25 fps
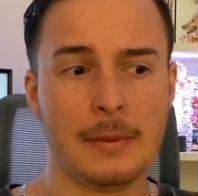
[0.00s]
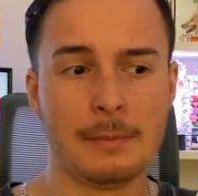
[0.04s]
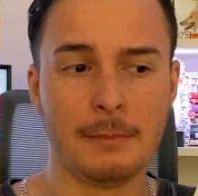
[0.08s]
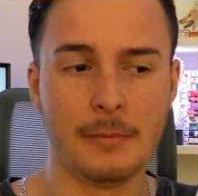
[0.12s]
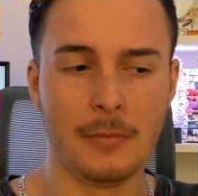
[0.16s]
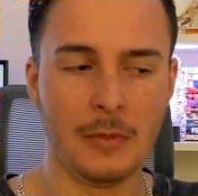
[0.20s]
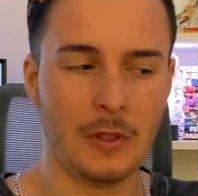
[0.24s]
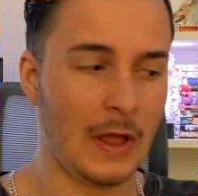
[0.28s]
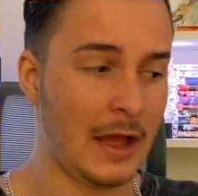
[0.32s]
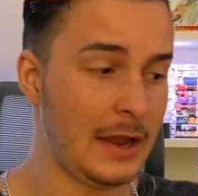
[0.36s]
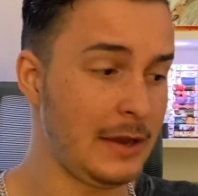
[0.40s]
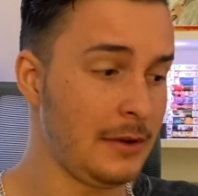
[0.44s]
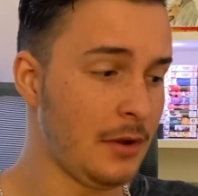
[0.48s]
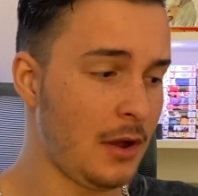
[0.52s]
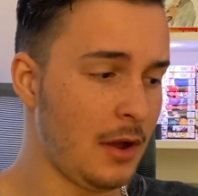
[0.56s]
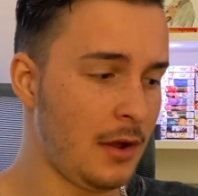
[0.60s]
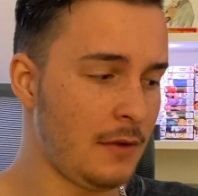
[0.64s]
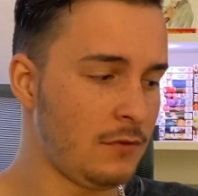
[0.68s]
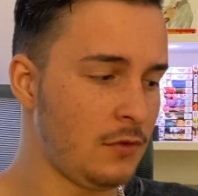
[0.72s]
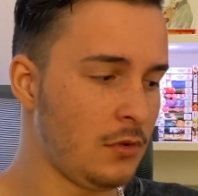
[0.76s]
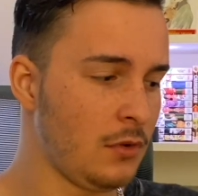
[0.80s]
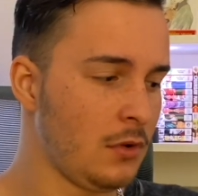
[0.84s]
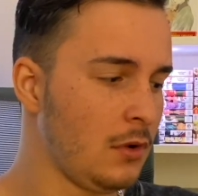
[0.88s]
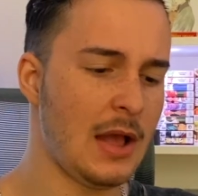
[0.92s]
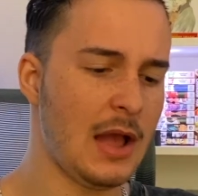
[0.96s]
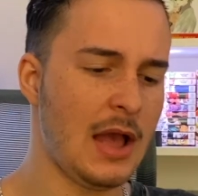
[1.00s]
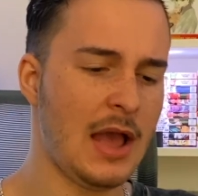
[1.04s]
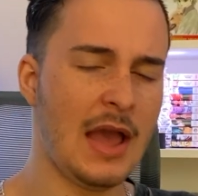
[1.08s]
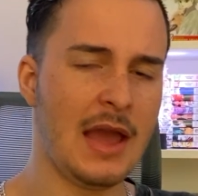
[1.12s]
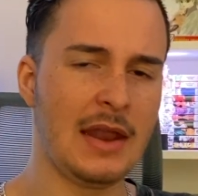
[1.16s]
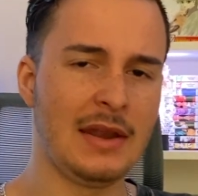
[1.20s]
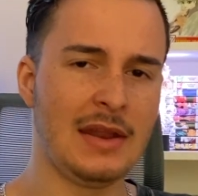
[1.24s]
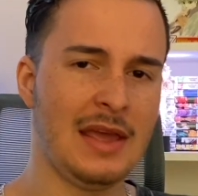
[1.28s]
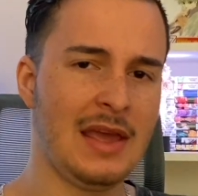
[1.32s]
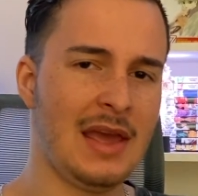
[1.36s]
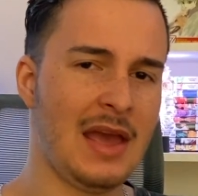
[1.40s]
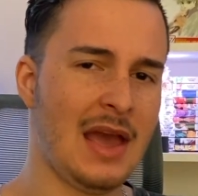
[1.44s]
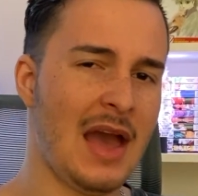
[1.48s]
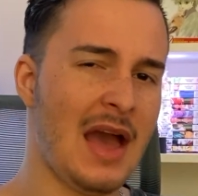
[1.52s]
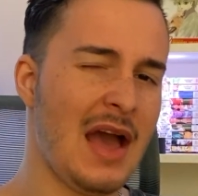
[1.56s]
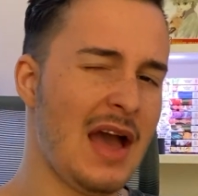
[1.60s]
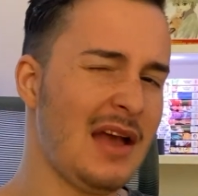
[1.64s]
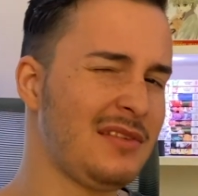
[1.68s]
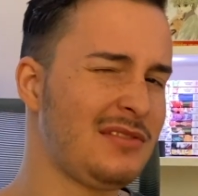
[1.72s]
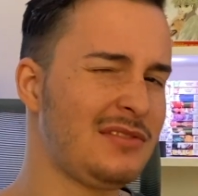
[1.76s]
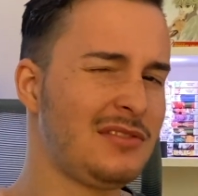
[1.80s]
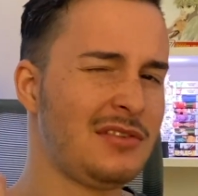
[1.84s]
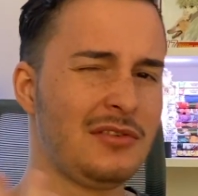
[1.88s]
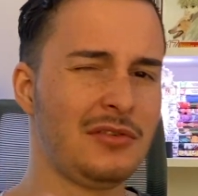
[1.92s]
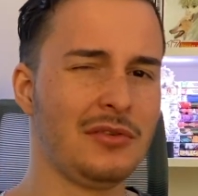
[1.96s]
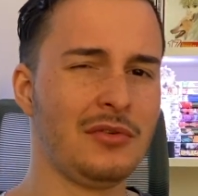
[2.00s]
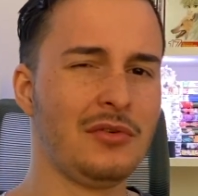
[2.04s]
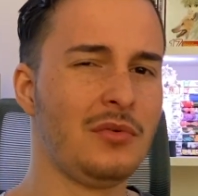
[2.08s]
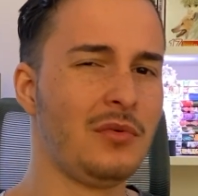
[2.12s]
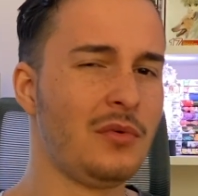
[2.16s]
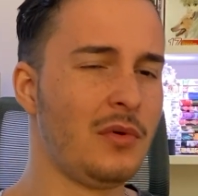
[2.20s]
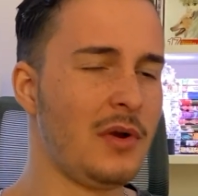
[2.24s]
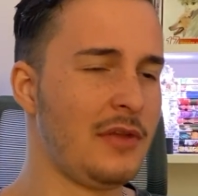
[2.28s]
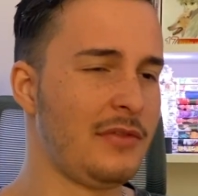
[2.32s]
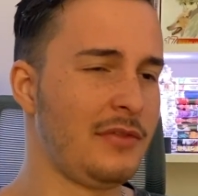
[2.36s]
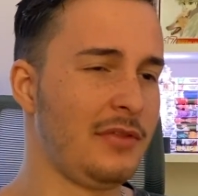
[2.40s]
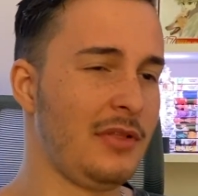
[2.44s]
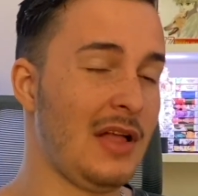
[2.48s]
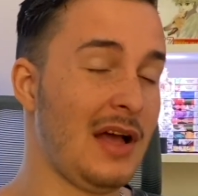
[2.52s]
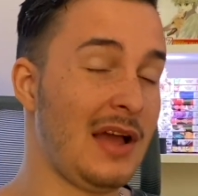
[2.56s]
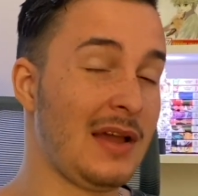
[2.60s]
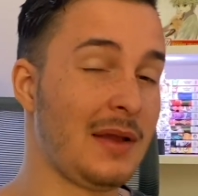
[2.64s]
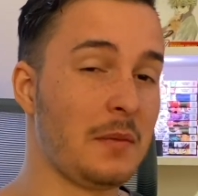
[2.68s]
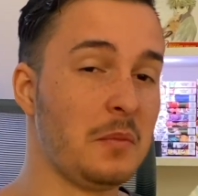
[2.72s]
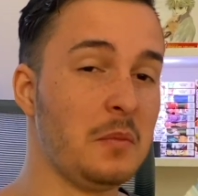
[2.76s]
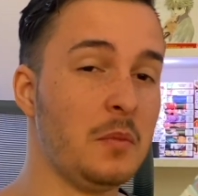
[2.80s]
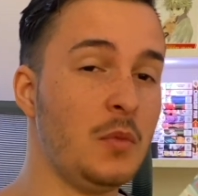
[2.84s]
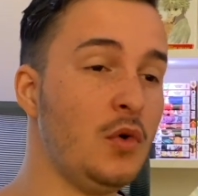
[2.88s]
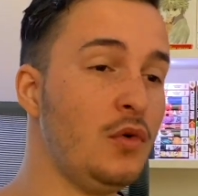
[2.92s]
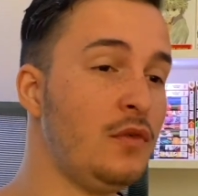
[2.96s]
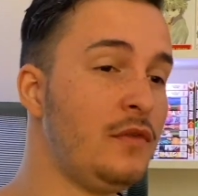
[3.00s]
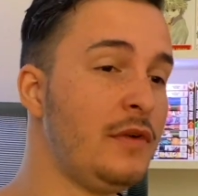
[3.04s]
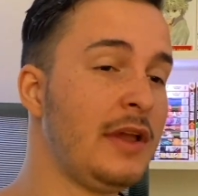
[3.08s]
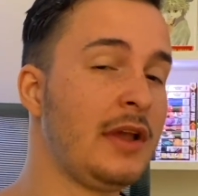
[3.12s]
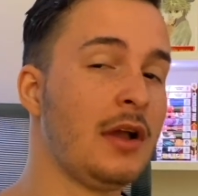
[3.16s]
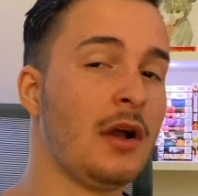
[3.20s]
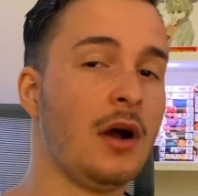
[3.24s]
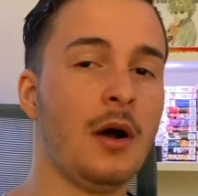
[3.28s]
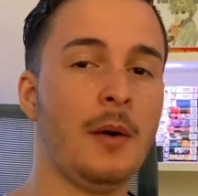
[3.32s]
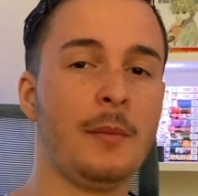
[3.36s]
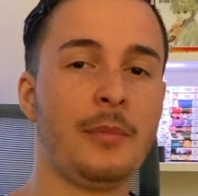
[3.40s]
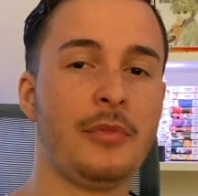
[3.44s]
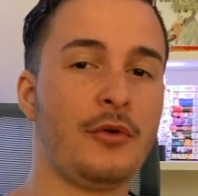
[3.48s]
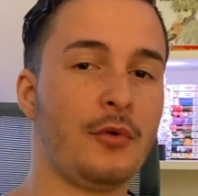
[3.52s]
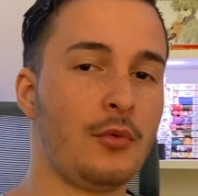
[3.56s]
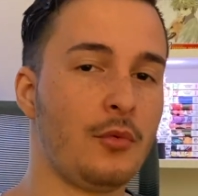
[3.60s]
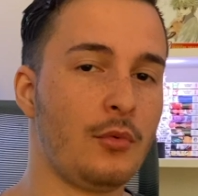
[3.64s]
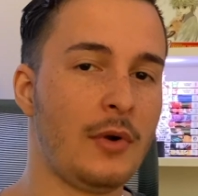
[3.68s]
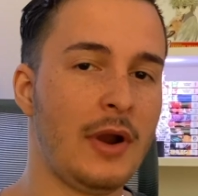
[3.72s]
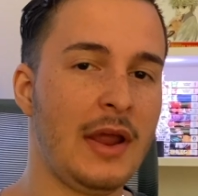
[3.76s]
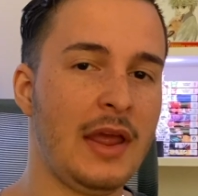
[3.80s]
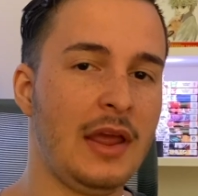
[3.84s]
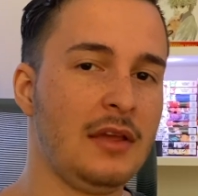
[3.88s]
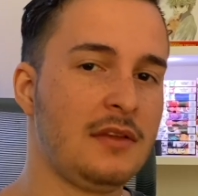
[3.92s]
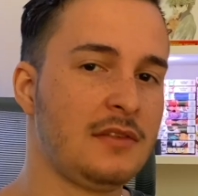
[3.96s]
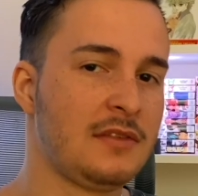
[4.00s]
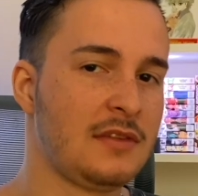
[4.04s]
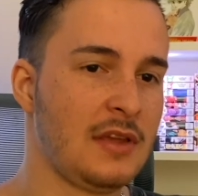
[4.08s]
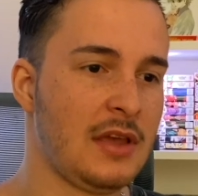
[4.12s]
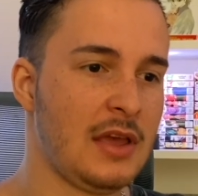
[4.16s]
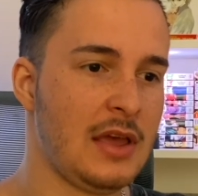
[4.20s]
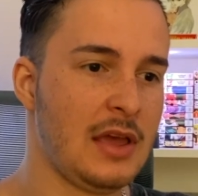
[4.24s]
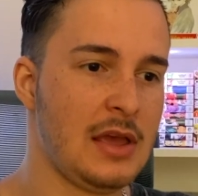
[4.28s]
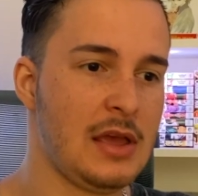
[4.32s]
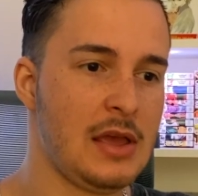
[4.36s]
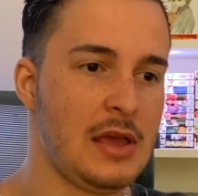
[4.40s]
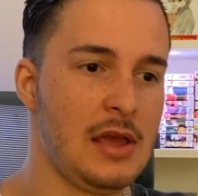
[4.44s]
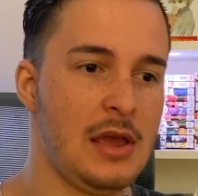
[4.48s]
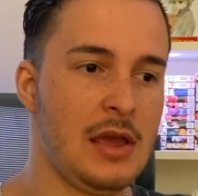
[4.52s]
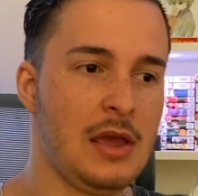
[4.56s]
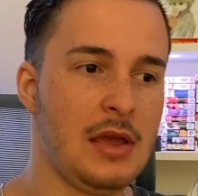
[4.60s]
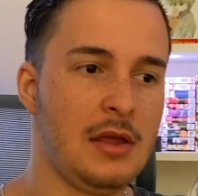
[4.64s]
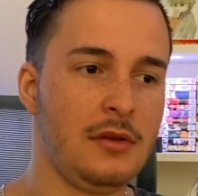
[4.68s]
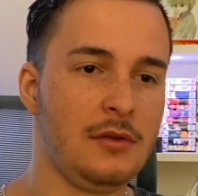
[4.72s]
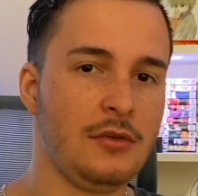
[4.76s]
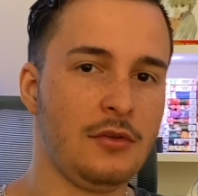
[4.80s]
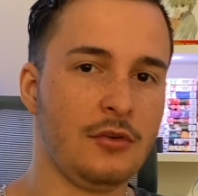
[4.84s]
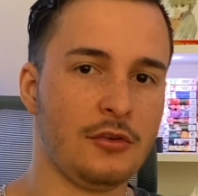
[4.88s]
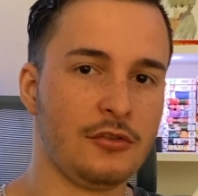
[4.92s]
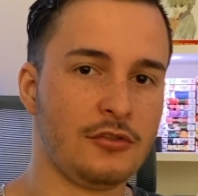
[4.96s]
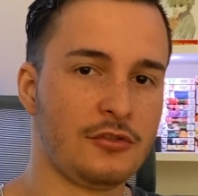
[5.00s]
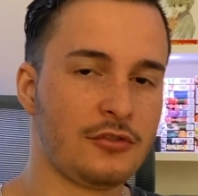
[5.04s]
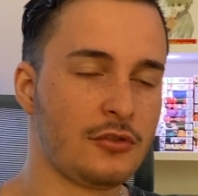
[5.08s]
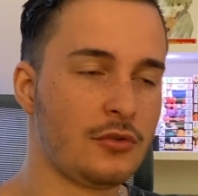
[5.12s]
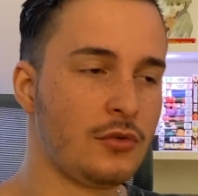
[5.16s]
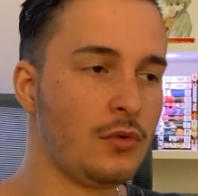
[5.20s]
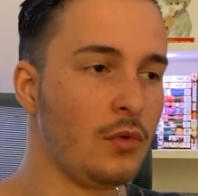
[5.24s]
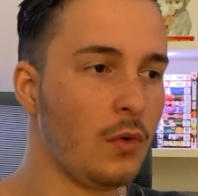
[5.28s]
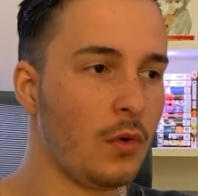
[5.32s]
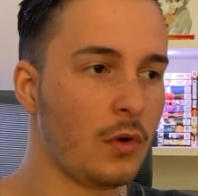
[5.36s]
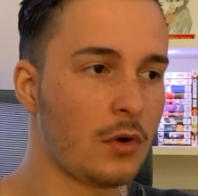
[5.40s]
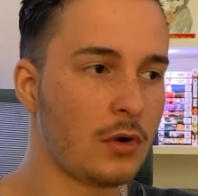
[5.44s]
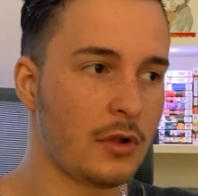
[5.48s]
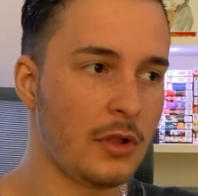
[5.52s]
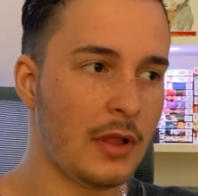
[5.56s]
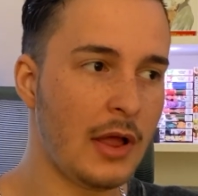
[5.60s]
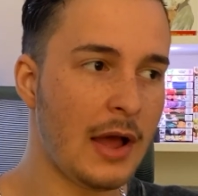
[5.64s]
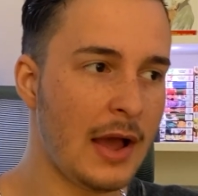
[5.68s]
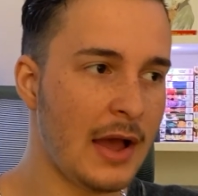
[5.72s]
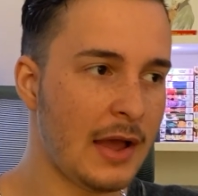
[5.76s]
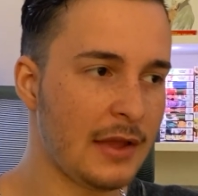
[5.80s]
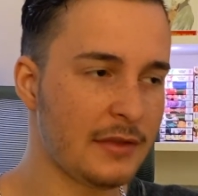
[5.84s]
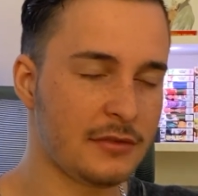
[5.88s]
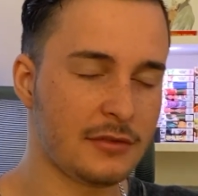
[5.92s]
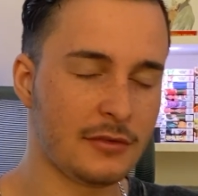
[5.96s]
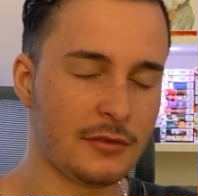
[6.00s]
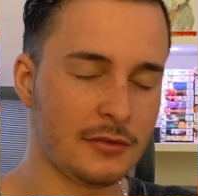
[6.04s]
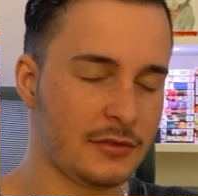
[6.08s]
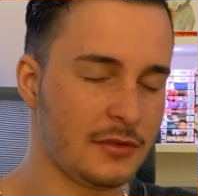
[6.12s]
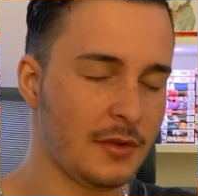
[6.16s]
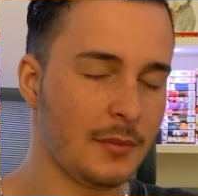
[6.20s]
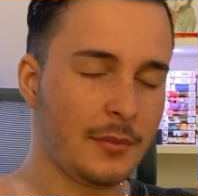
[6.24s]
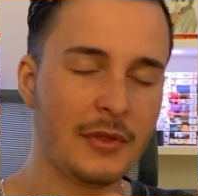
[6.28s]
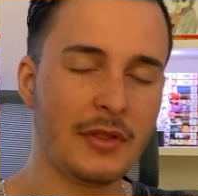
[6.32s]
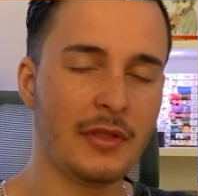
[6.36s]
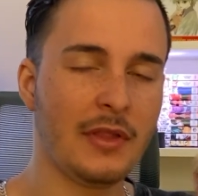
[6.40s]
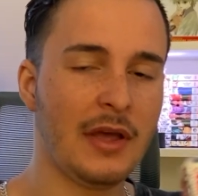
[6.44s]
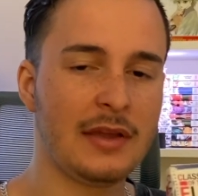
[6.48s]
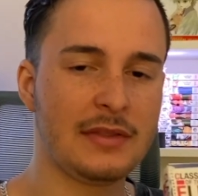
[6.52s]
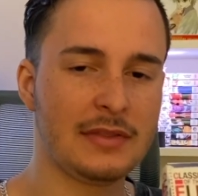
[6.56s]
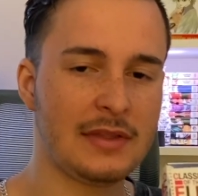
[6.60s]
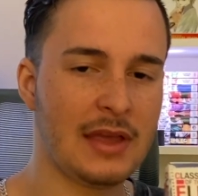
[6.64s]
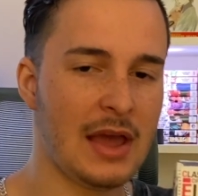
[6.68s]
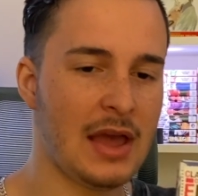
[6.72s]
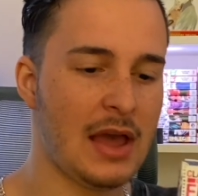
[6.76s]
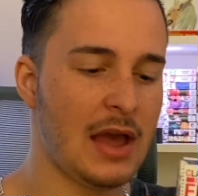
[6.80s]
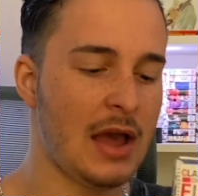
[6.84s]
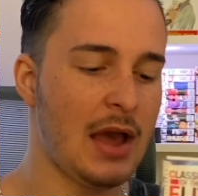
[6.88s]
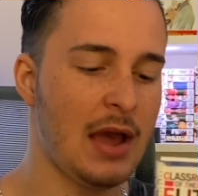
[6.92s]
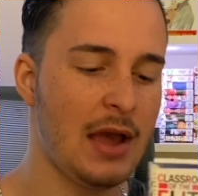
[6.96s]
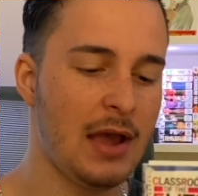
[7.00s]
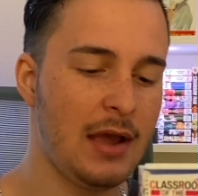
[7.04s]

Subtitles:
light novel, and it has to do with like moving up the ranks in your school class or something like that.